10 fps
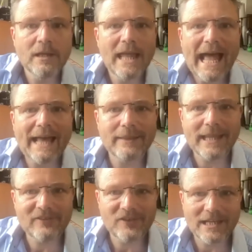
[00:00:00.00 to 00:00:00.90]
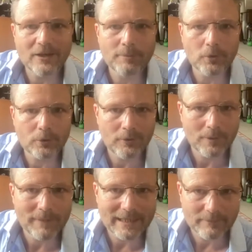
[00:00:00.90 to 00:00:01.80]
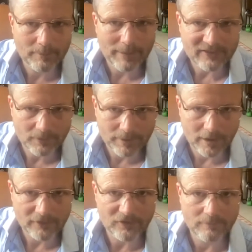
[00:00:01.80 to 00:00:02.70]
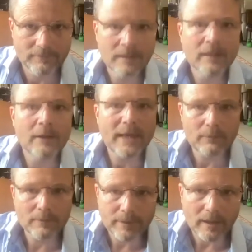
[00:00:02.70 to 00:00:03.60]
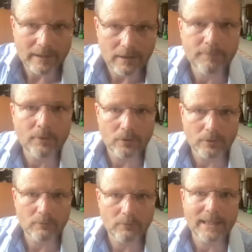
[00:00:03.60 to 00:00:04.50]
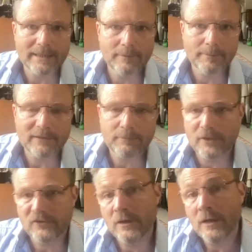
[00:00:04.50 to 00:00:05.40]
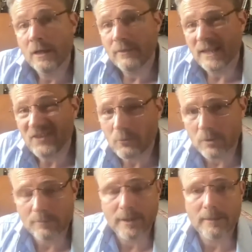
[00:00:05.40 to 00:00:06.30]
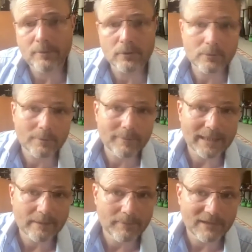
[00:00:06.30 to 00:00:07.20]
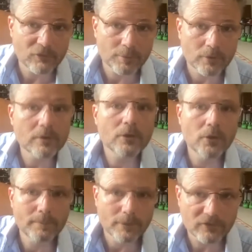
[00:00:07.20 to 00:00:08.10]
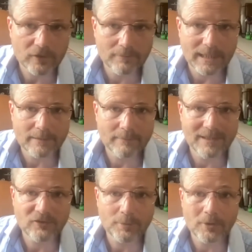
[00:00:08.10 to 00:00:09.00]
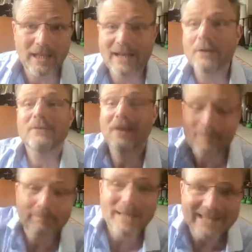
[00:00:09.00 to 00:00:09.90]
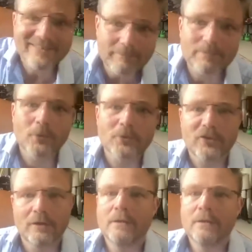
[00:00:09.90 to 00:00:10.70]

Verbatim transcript: and they're seeking a book that will make them a better person they will buy a book that will make them a better person. They don't want to buy a book that will make them miserable. Your book's going to make them miserable. And I was like, but it's important,